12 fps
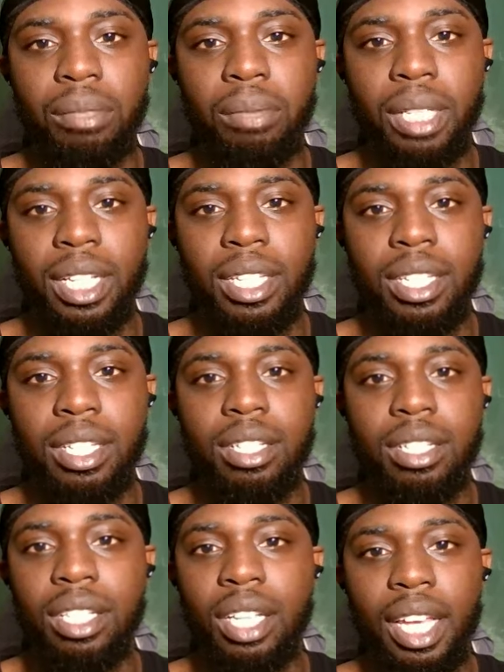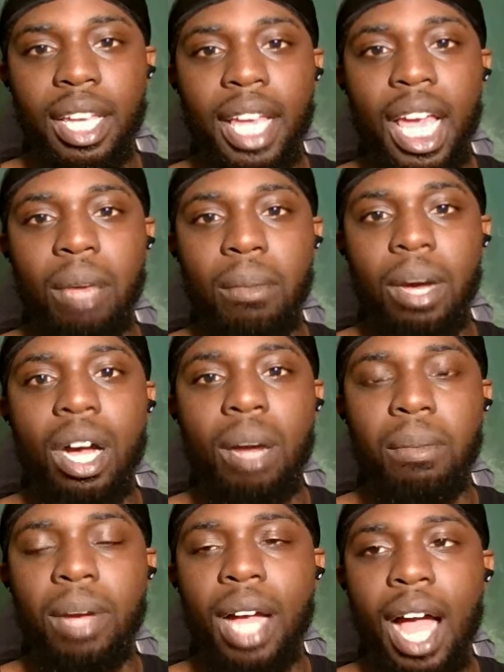but it came
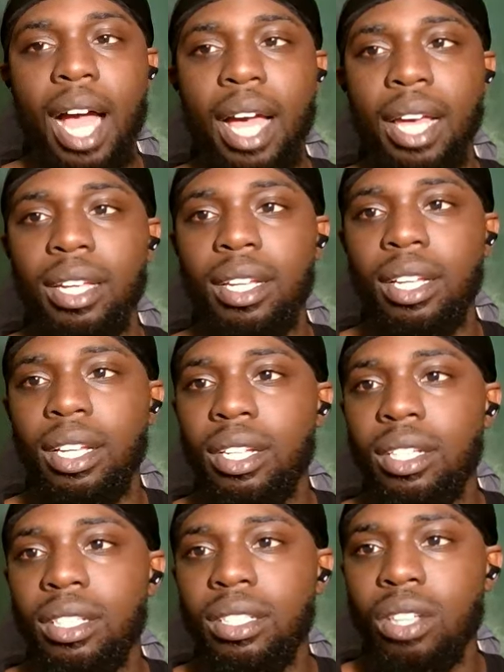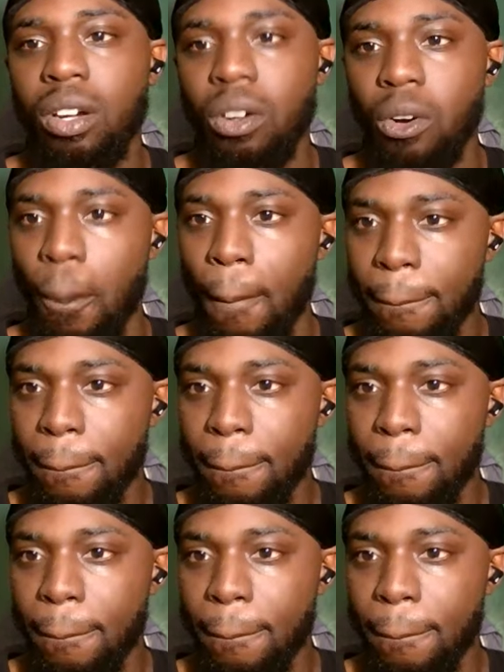up high. So